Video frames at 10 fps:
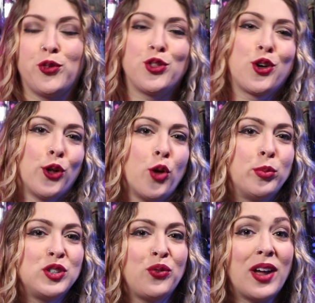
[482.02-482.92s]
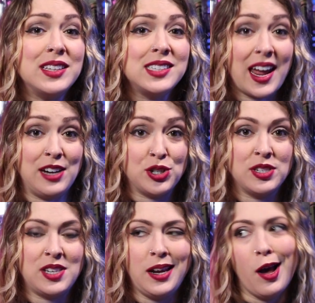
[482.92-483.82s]
for the Global Defense
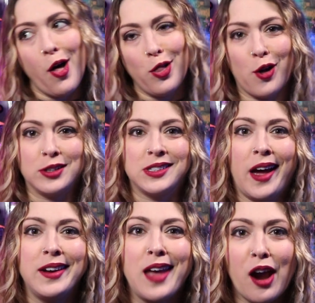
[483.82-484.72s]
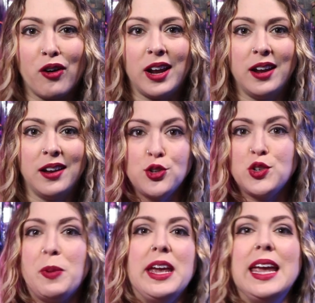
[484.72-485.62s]
Agency alongside Gary. So
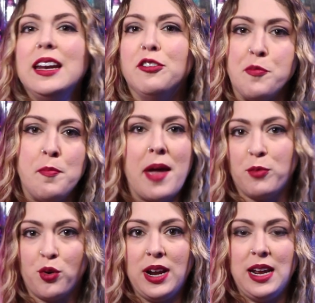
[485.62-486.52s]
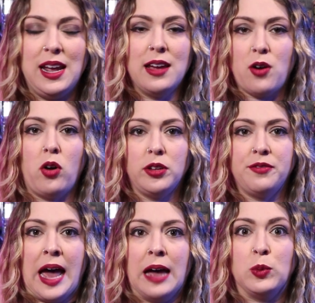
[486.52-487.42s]
speaking of memory and all
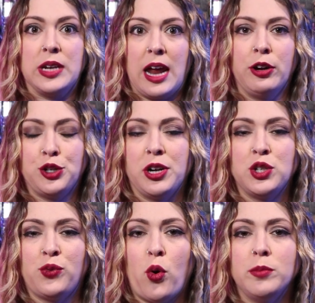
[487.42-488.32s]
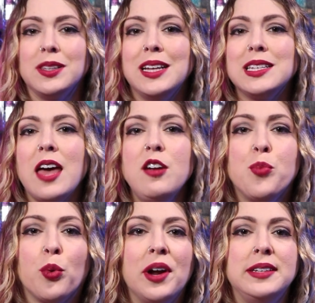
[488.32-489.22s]
of that when Gary transforms, let's kind
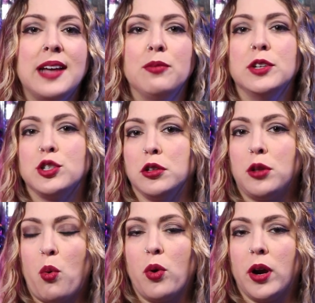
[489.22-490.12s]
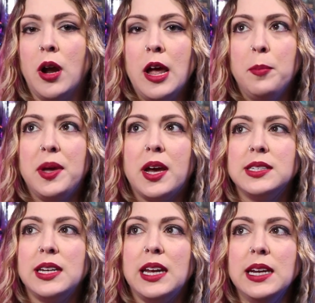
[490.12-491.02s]
of break down this lore
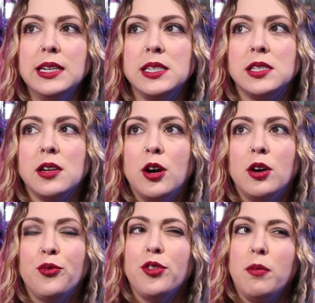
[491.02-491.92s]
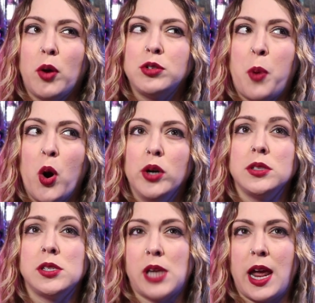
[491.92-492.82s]
because it is, for the most part,
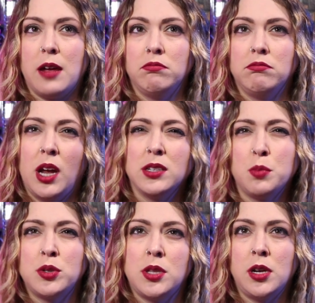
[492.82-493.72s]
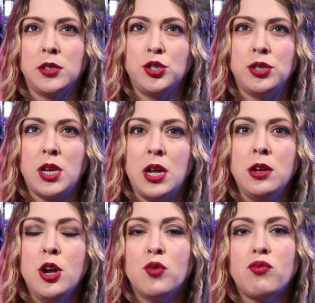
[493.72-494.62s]
the same as most things you
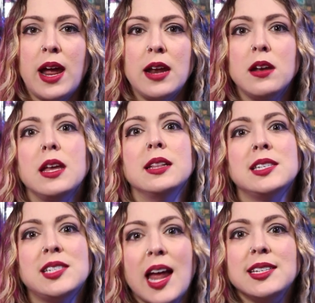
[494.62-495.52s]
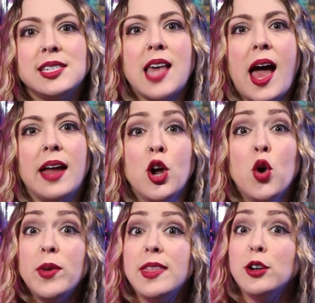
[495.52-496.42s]
see, right? In the sense that
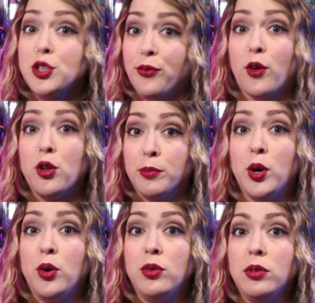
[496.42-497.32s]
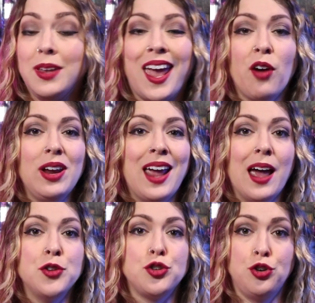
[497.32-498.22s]
when there's a full moon, Gary
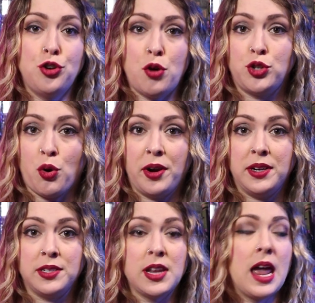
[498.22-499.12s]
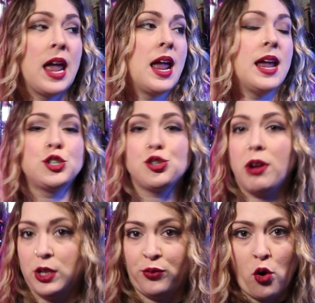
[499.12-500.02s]
has no choice. He's
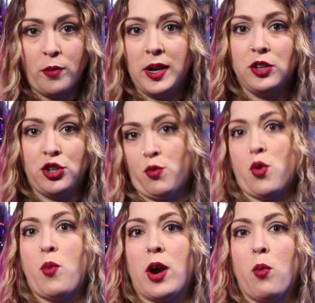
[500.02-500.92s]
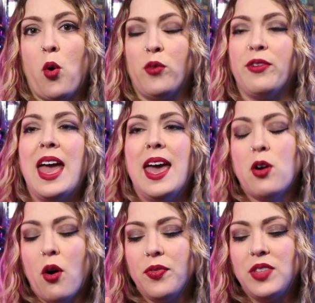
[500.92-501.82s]
transforming into a werewolf. And
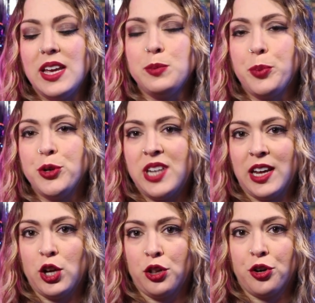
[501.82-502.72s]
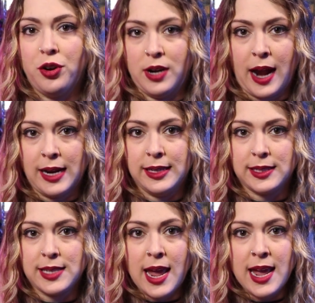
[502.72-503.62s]
on these particular
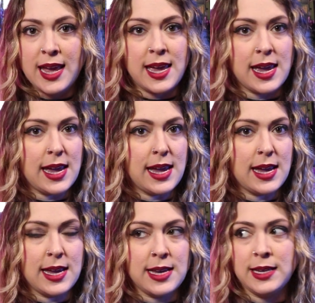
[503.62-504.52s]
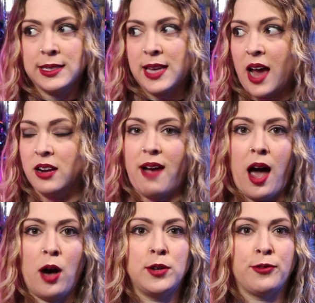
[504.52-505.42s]
nights, he is kind of
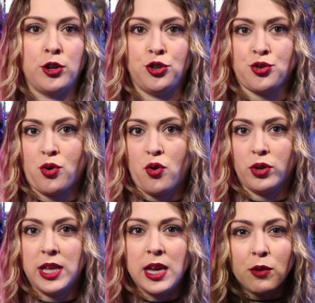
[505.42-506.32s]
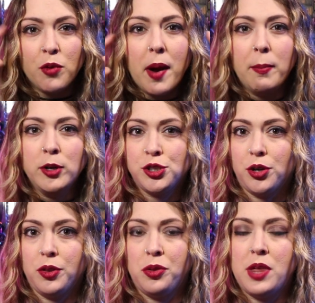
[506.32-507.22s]
out of control. He can remember
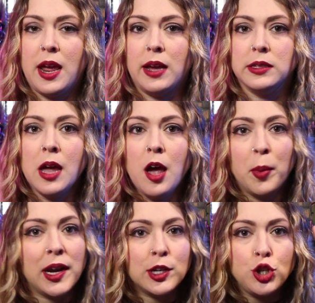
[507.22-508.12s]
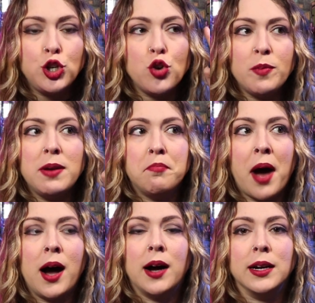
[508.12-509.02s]
certain things, but his human
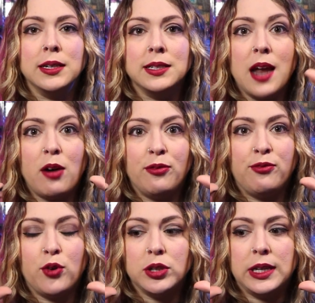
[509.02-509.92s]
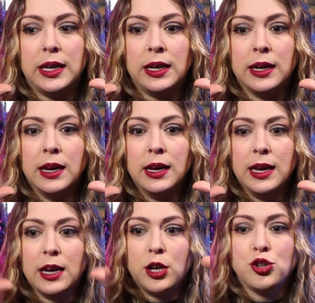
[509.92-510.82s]
mind is not fully
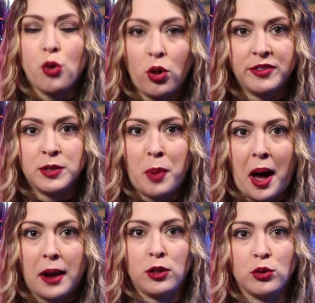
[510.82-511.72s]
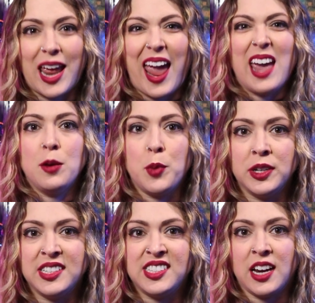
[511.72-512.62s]
in control of his body. Those
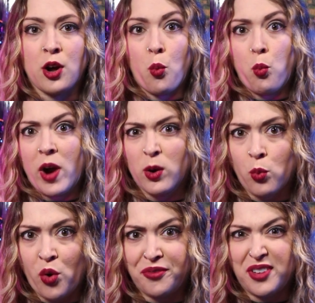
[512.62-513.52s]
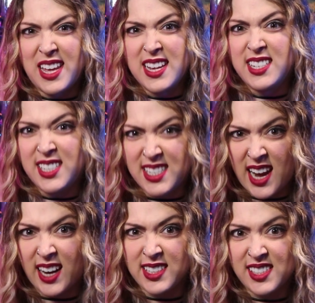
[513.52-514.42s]
animalistic werewolf
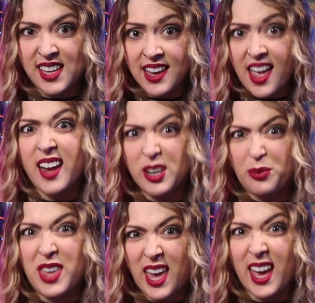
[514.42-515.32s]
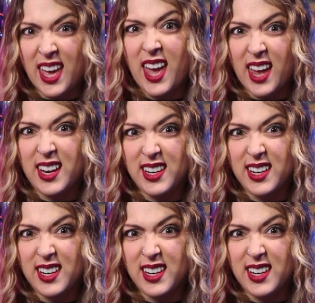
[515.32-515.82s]
instincts kind of kick in.